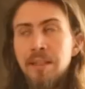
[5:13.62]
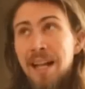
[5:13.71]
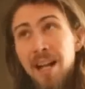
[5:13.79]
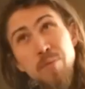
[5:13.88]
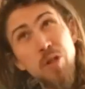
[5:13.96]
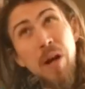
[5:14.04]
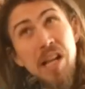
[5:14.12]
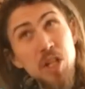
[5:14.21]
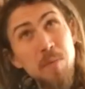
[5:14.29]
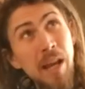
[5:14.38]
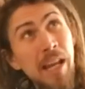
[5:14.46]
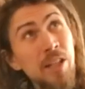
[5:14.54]
Now I'm
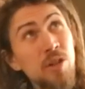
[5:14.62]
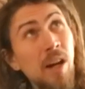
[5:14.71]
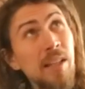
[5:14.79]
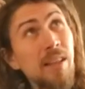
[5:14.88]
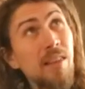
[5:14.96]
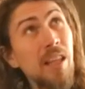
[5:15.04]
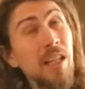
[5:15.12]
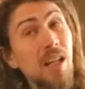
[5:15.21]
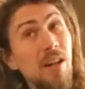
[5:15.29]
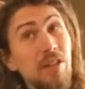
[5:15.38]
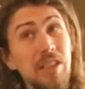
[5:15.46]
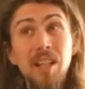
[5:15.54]
scratching my head trying to think
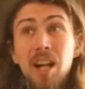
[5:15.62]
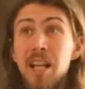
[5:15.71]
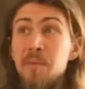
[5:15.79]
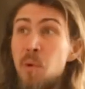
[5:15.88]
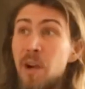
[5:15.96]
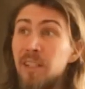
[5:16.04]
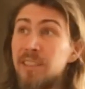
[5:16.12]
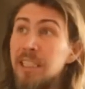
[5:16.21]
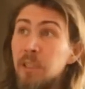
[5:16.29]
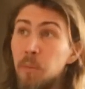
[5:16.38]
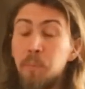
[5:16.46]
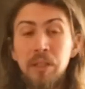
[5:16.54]
of a time where
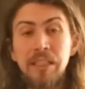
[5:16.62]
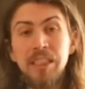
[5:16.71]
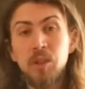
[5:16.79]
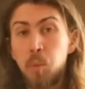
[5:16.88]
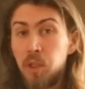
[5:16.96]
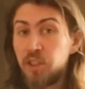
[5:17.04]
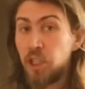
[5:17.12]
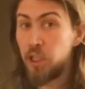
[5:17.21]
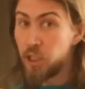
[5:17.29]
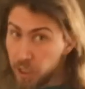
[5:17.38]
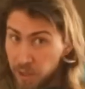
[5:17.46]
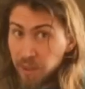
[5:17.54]
secret police was a
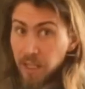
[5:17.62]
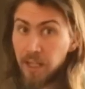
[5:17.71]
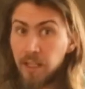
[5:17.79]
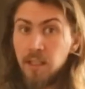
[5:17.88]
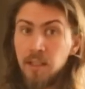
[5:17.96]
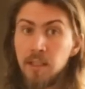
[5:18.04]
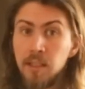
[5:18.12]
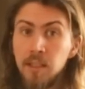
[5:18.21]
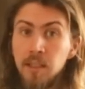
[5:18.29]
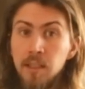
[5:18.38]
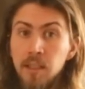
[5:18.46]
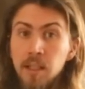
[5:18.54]
good thing
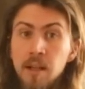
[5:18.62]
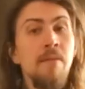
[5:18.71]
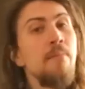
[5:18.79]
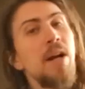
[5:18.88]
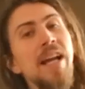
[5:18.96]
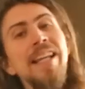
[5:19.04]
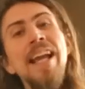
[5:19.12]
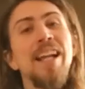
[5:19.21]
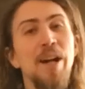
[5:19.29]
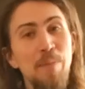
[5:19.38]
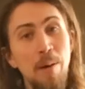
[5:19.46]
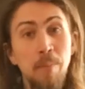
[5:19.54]
but I can't
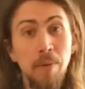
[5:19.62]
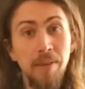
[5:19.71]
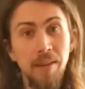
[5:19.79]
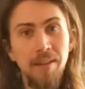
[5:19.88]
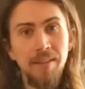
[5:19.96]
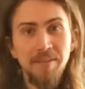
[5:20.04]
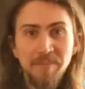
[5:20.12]
come up with it.